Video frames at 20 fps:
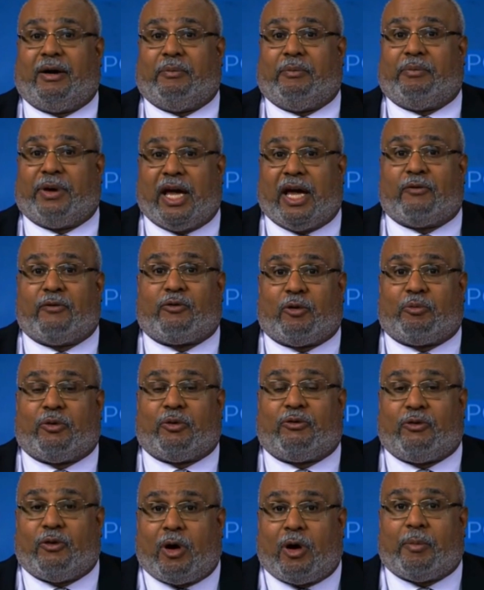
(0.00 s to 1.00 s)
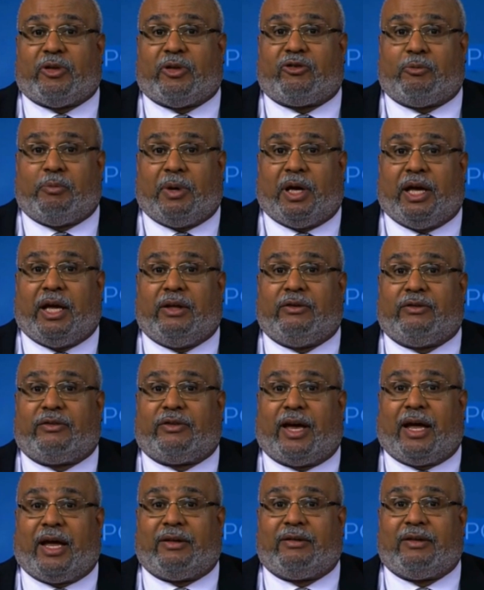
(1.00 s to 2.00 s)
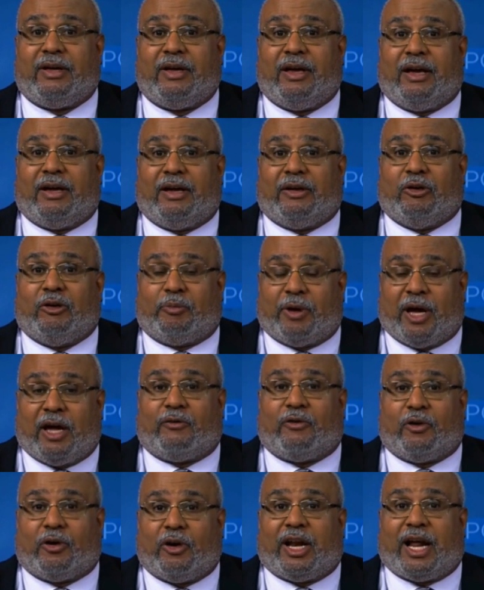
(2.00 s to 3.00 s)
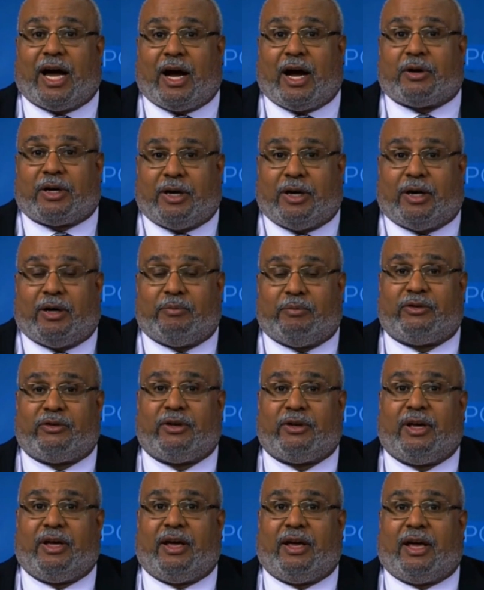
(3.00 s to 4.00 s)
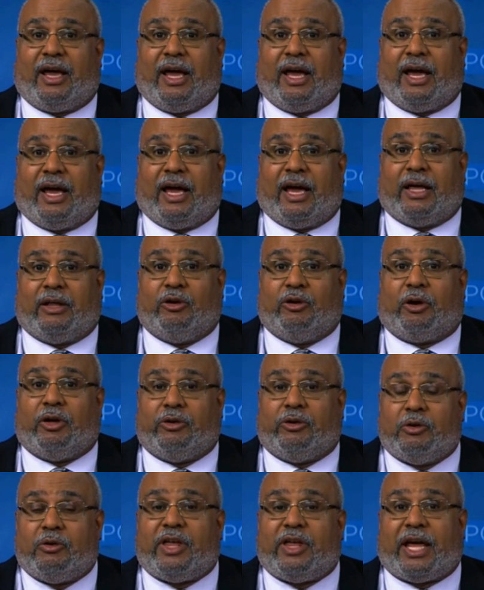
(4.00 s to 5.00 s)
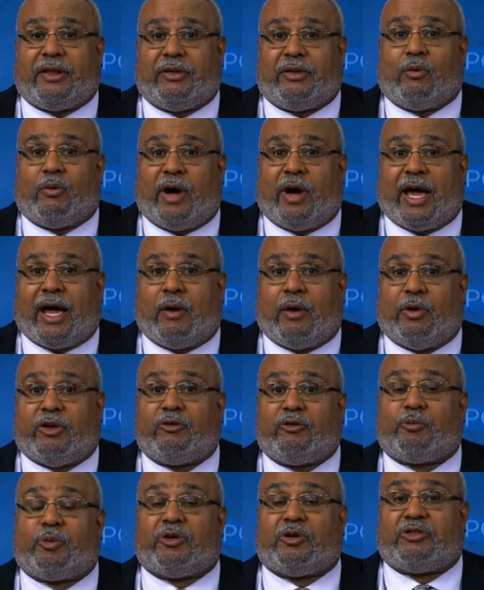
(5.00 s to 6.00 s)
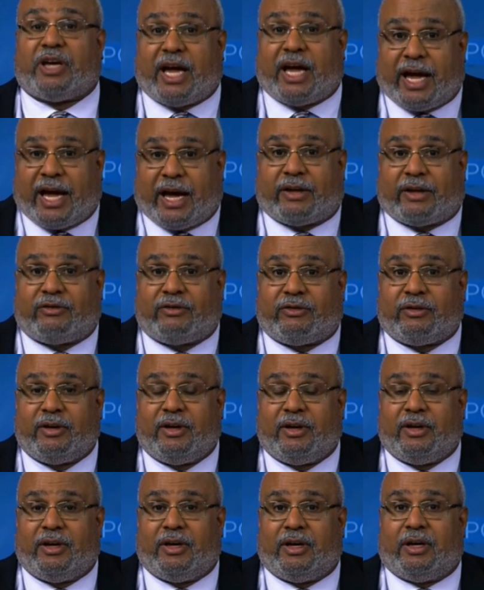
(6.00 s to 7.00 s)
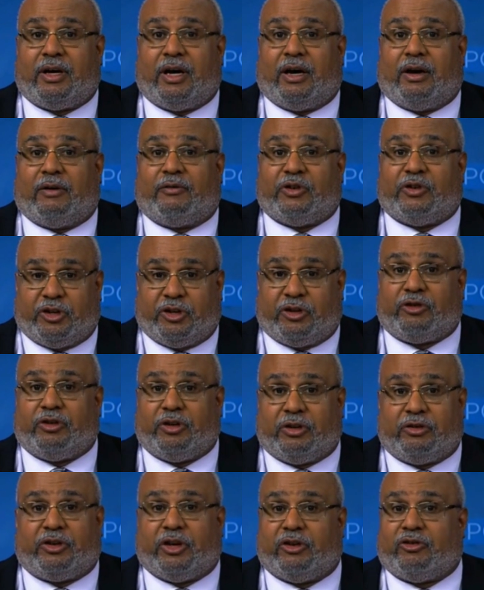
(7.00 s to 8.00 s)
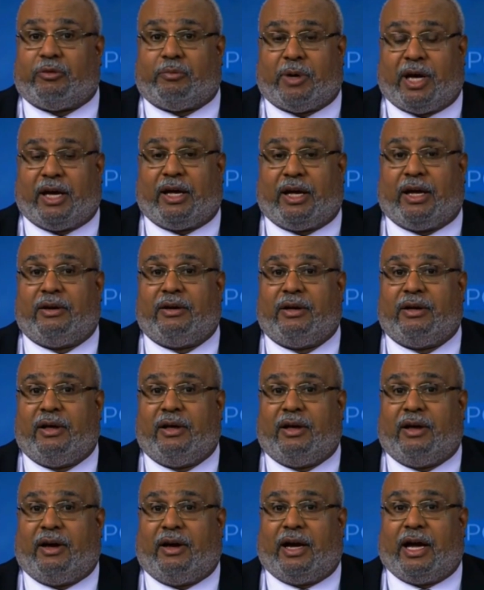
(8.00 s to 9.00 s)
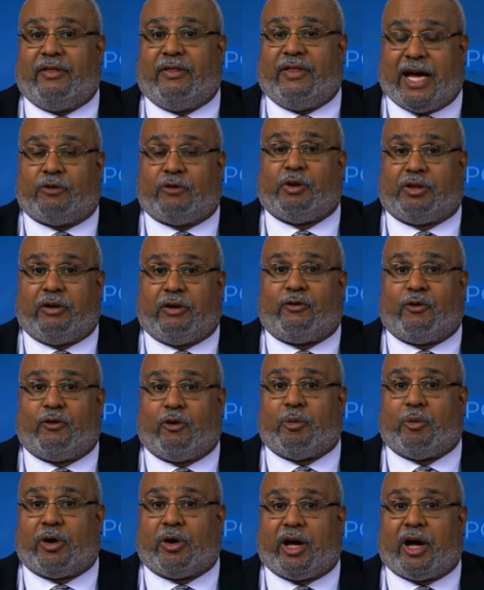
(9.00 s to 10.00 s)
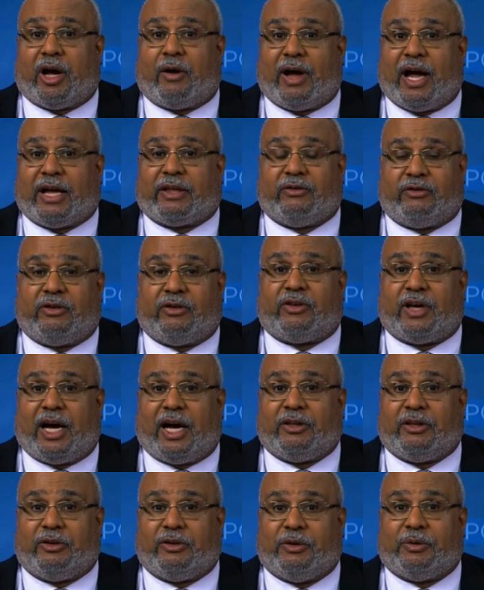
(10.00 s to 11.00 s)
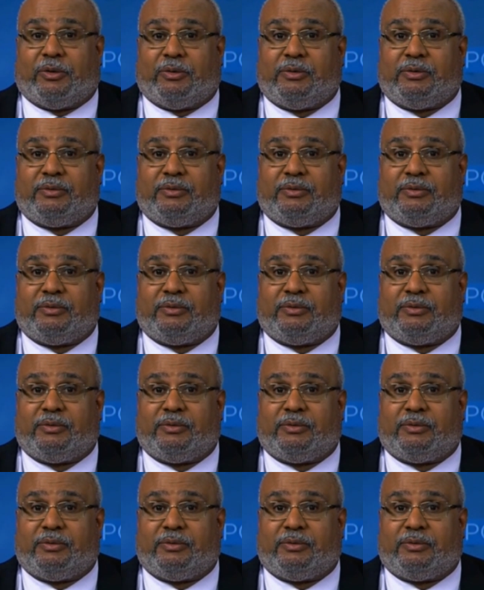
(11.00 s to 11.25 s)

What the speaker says: Paying for performance means that you pay for good outcomes. And you can do that in a way which protects physician decision-making. And that's what the Affordable Care Act is designed to do.